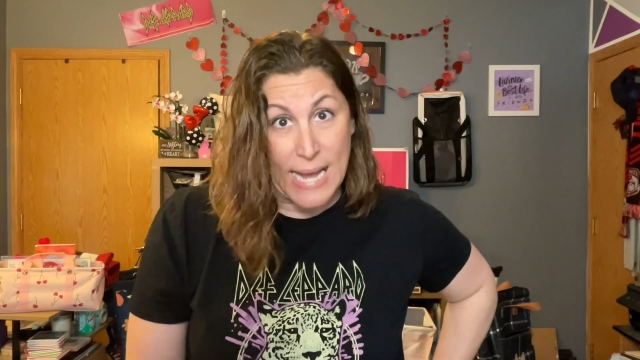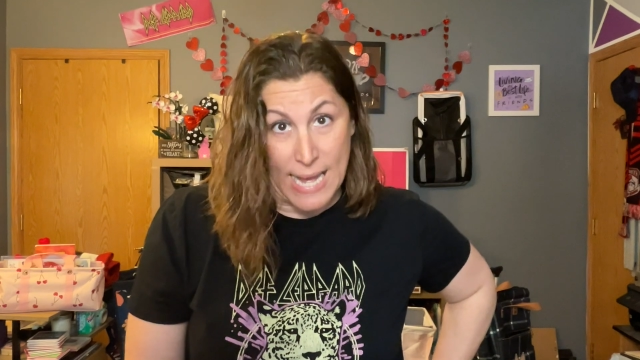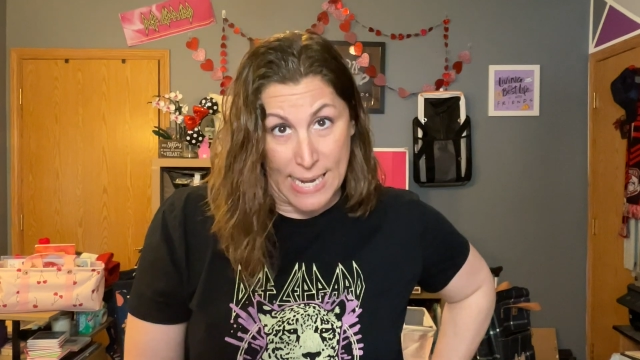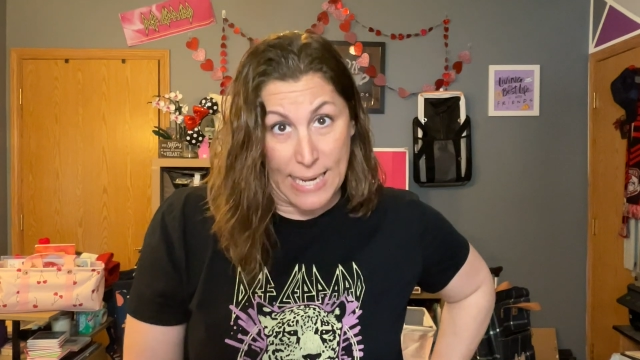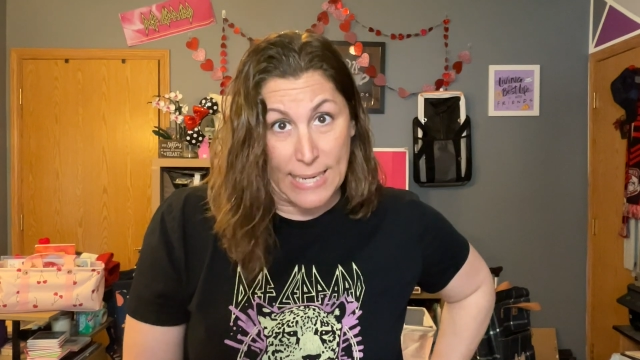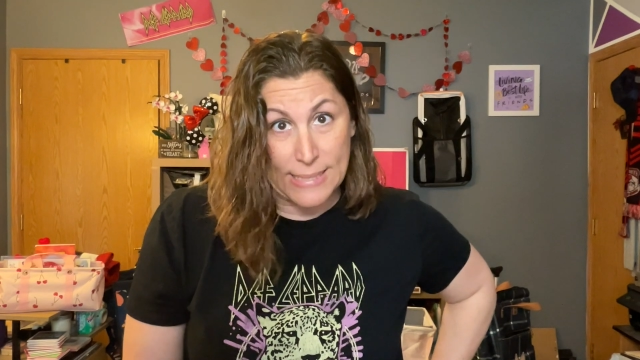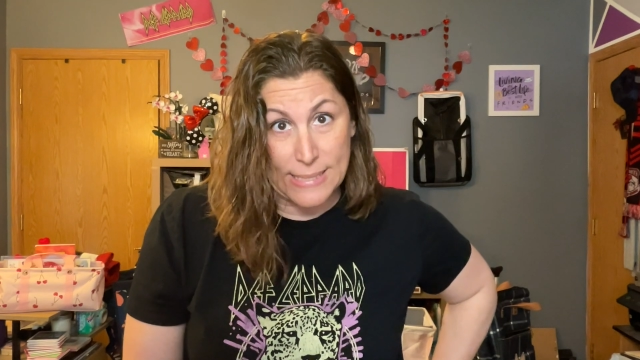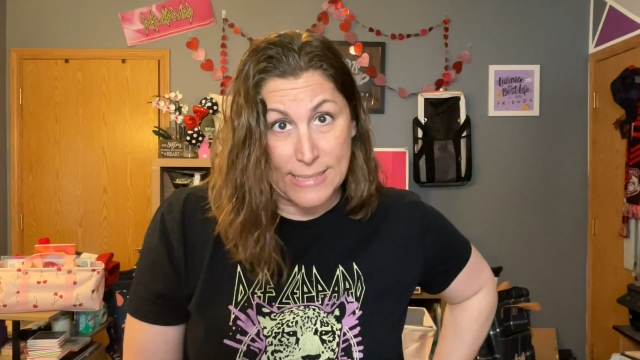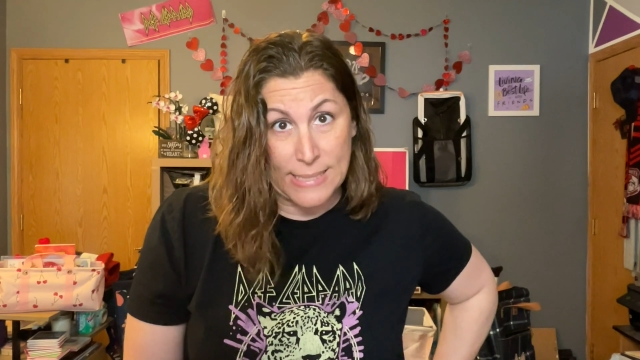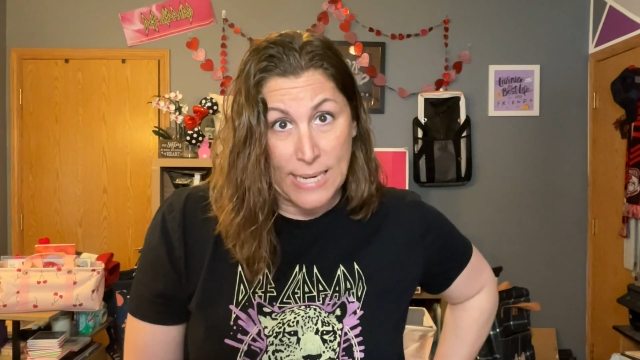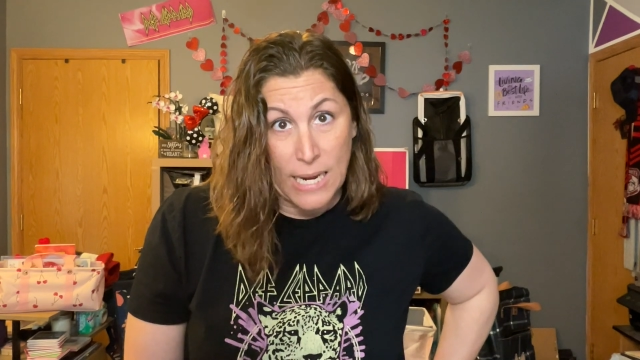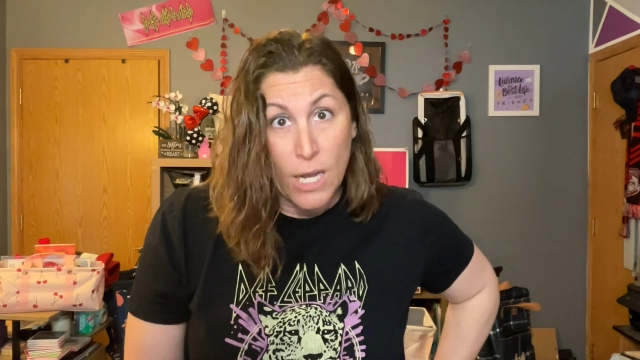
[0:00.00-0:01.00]
on
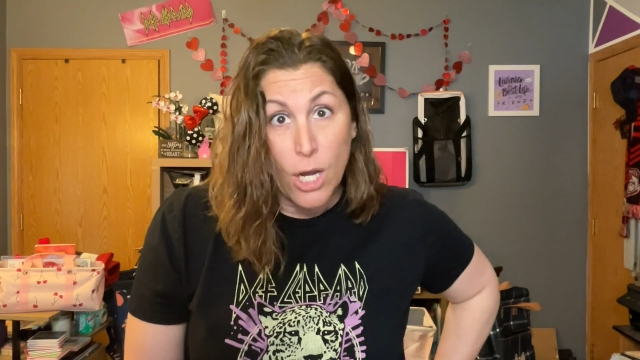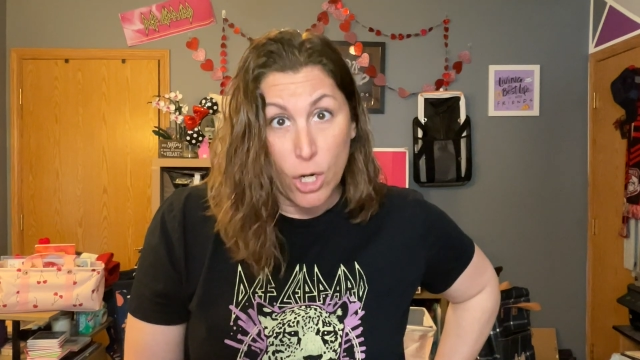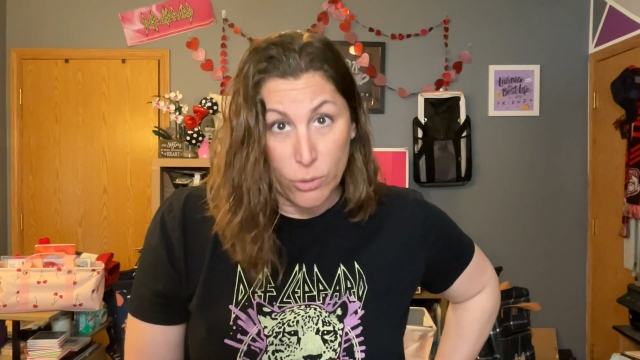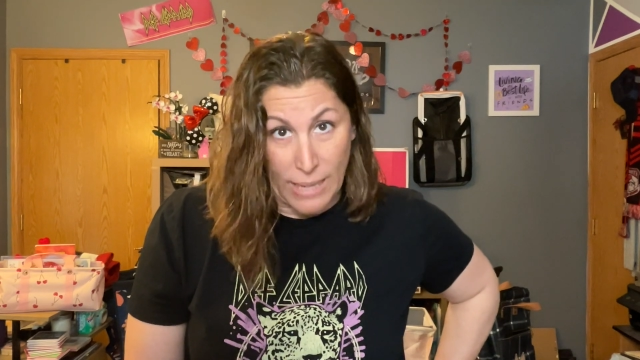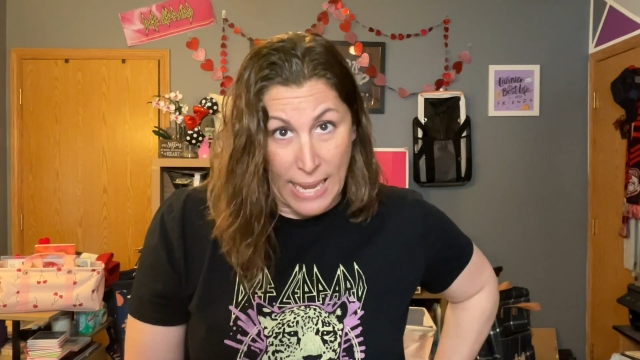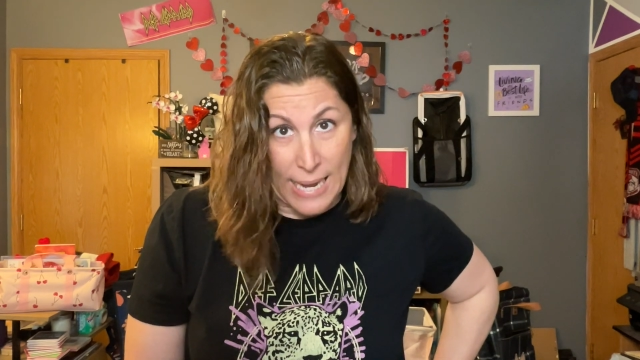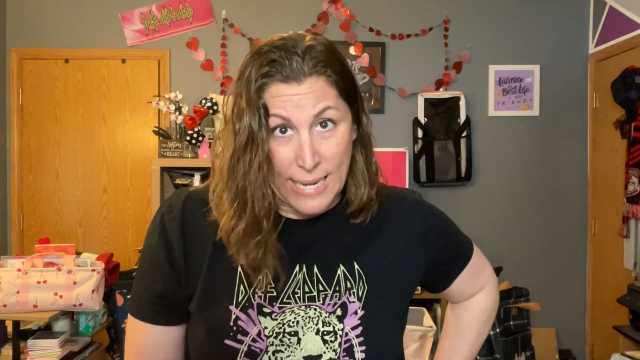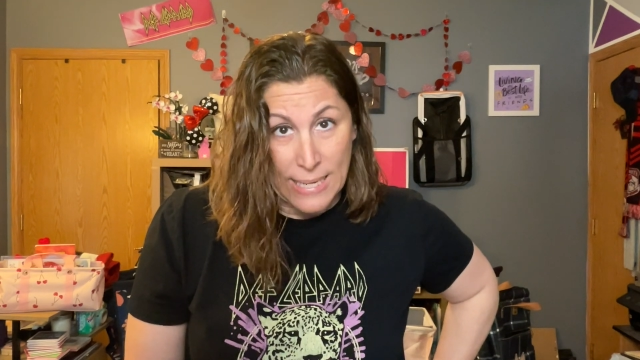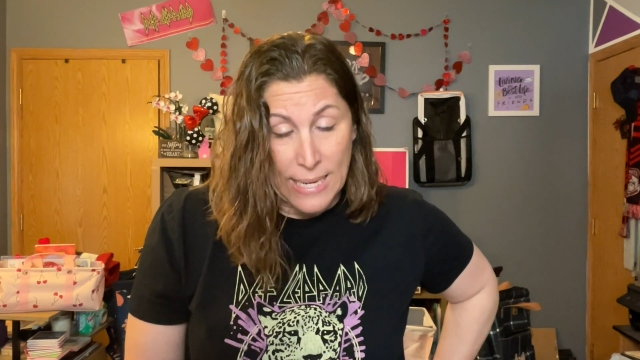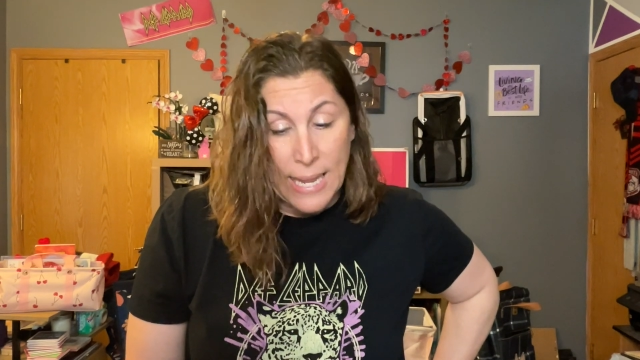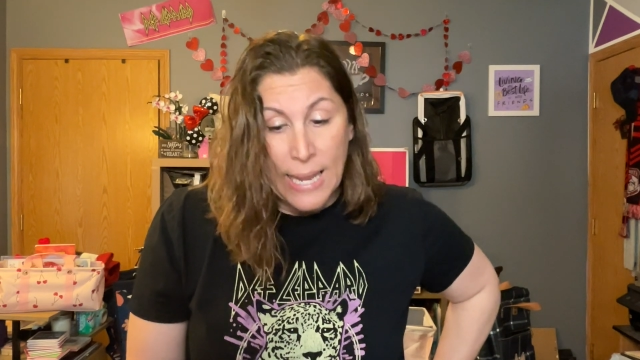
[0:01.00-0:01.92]
it, okay?